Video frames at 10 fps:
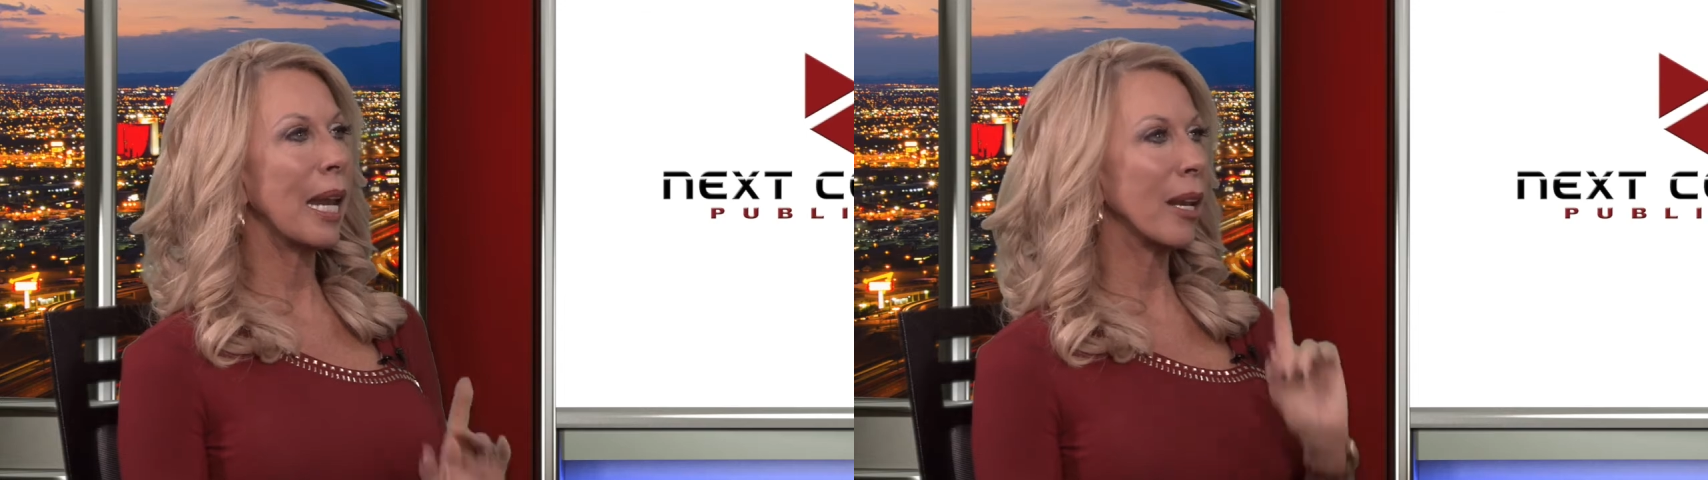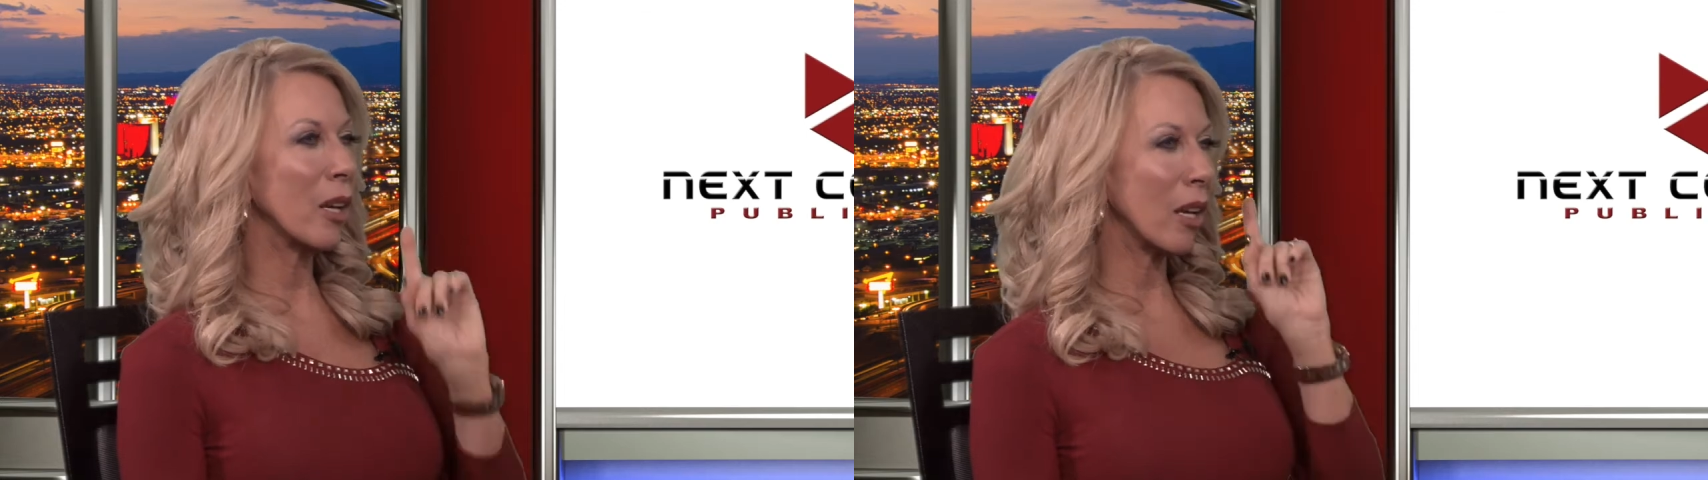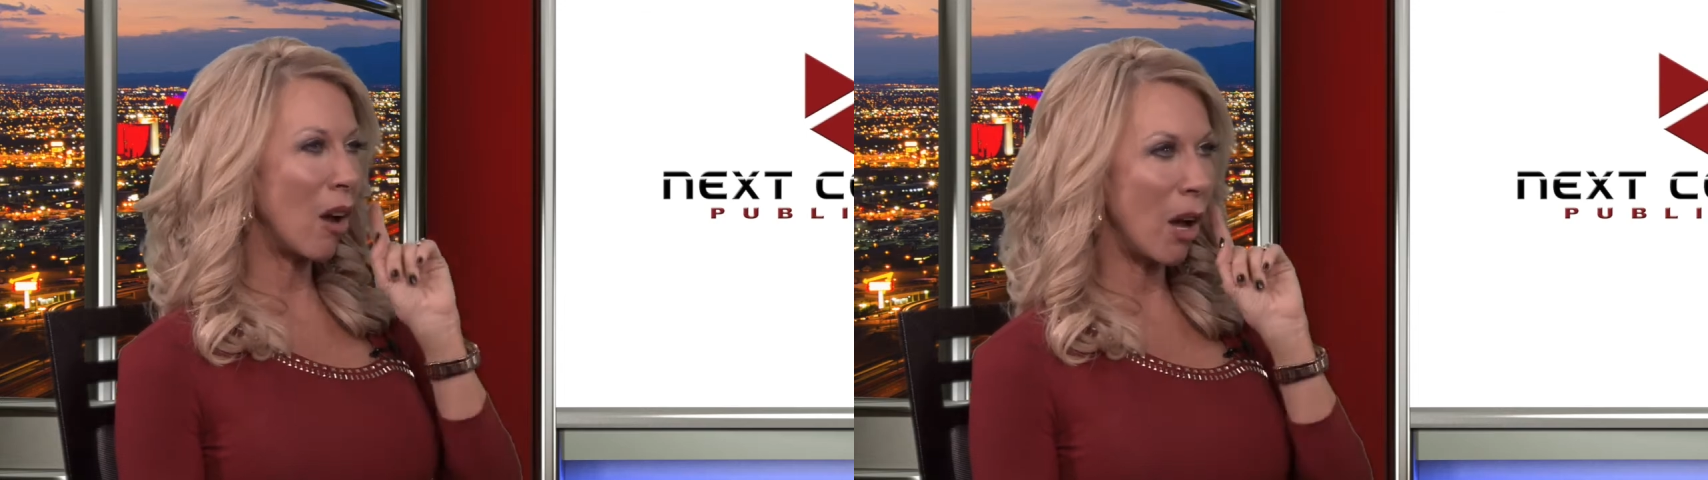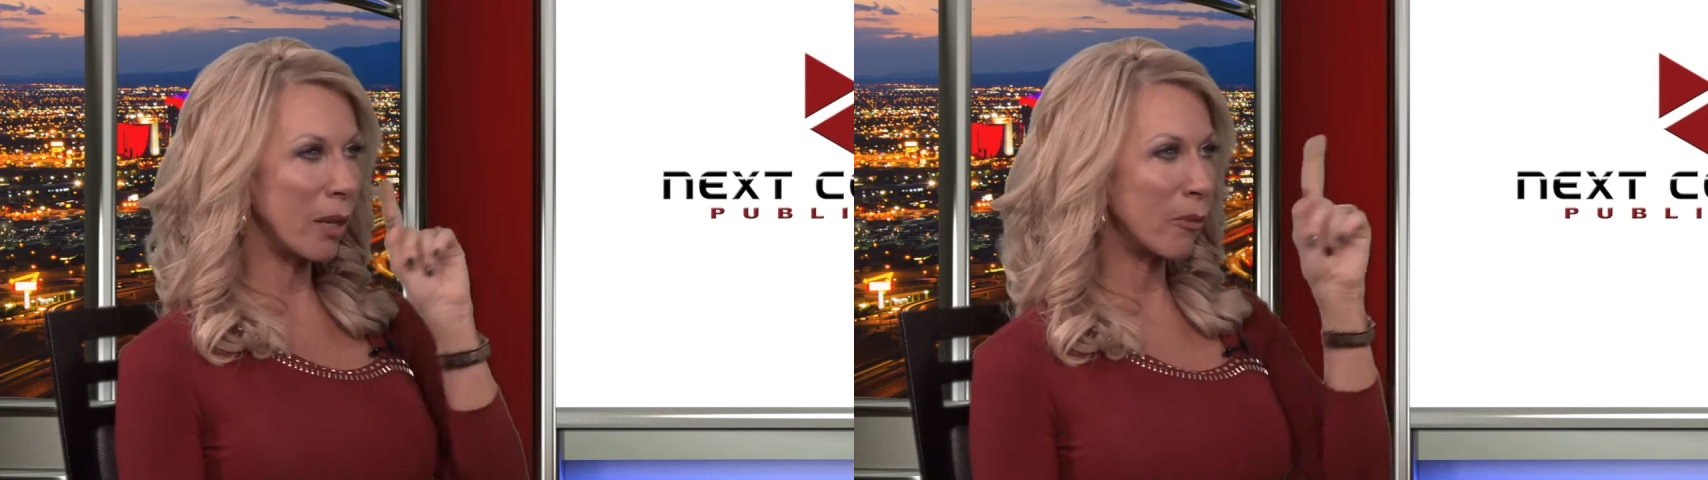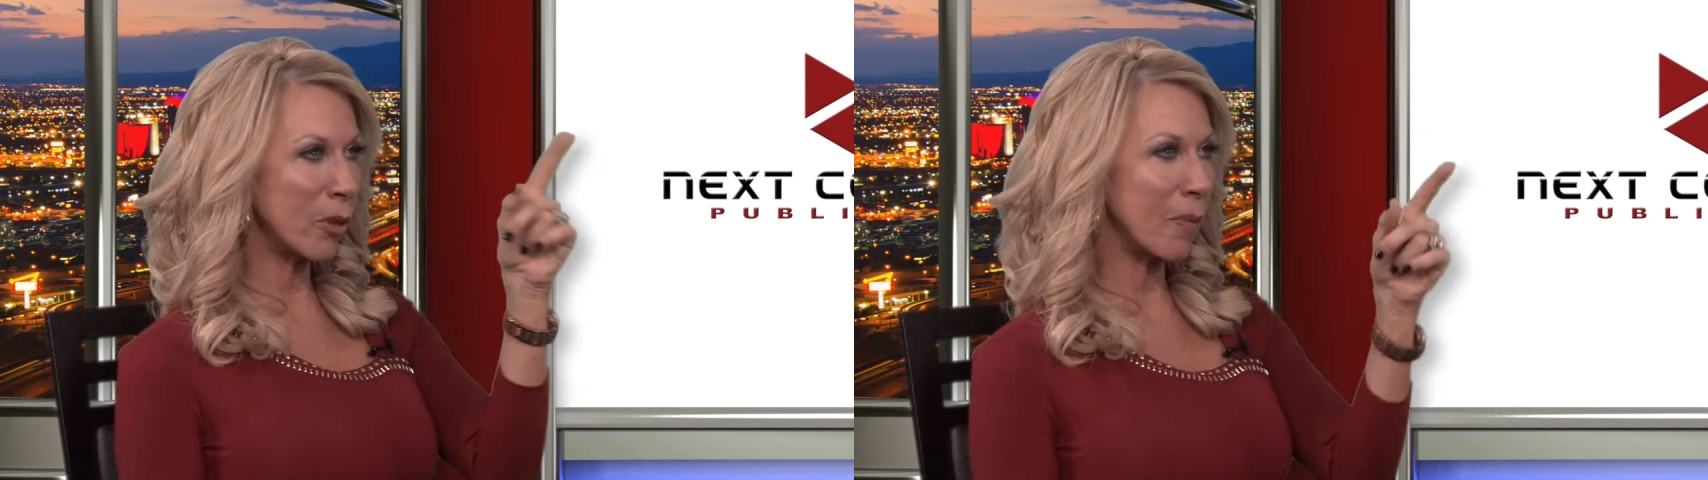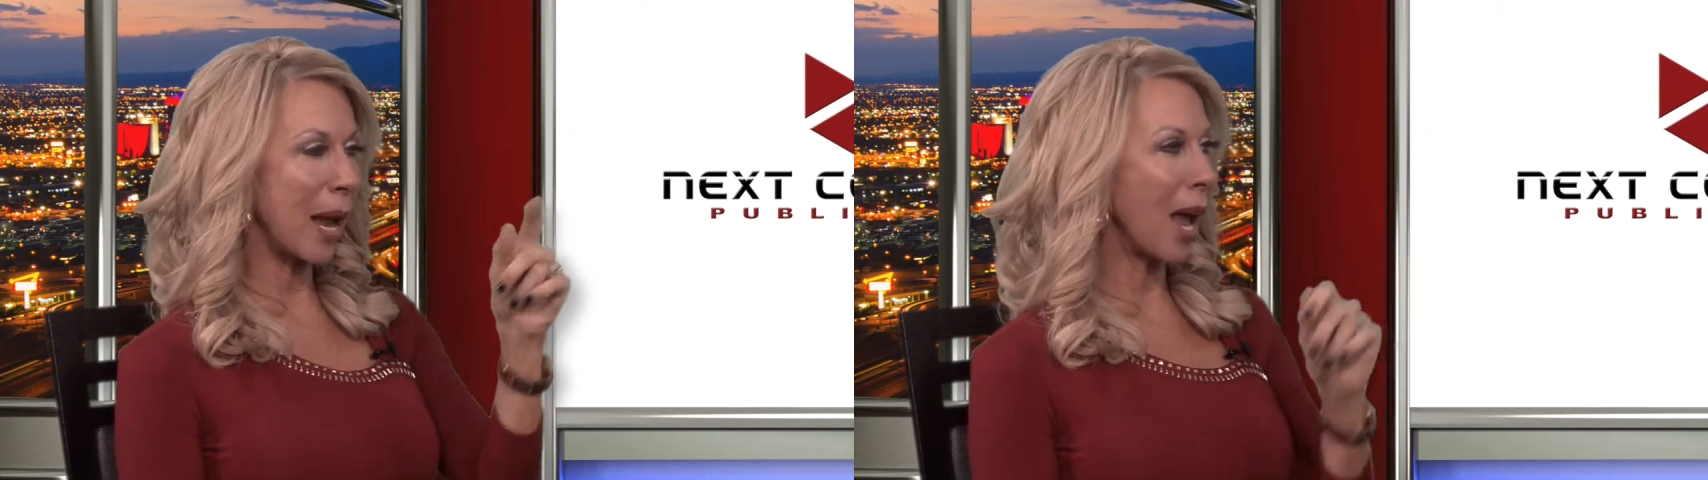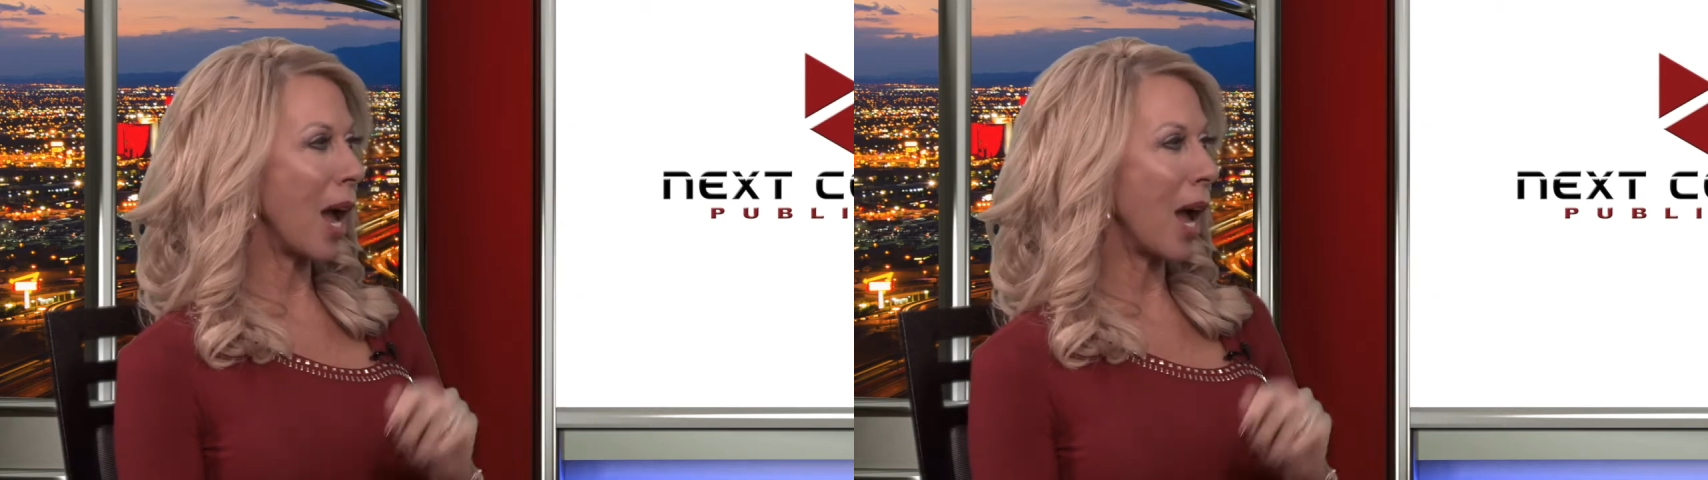I caught him from my